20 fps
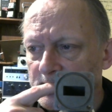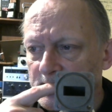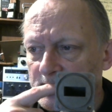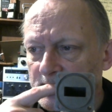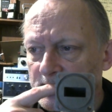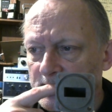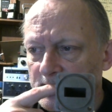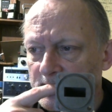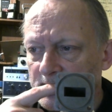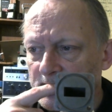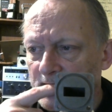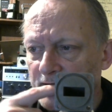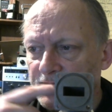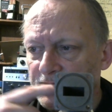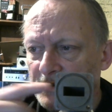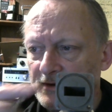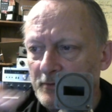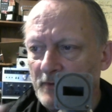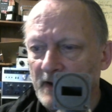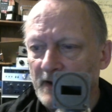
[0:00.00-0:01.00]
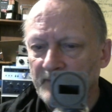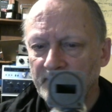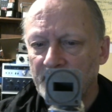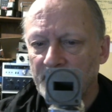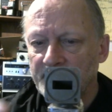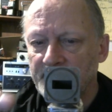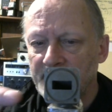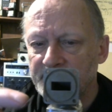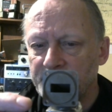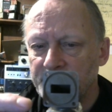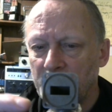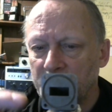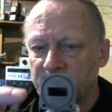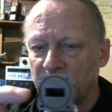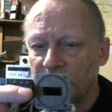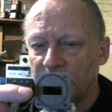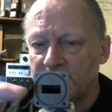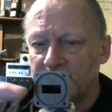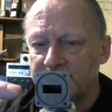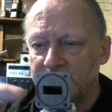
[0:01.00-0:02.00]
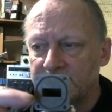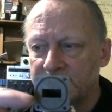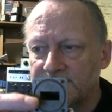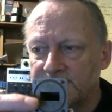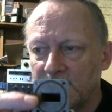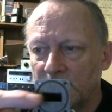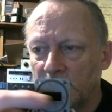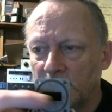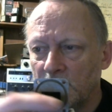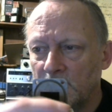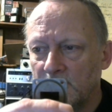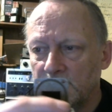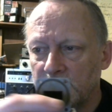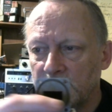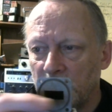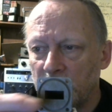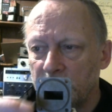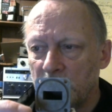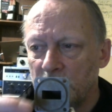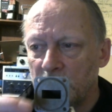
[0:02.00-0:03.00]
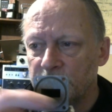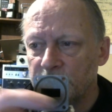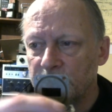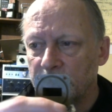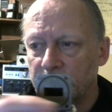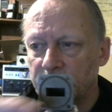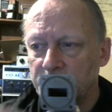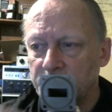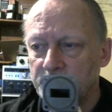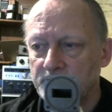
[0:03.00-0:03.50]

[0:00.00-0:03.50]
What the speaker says: I think the wavelength has to be able to fit into that longer dimension.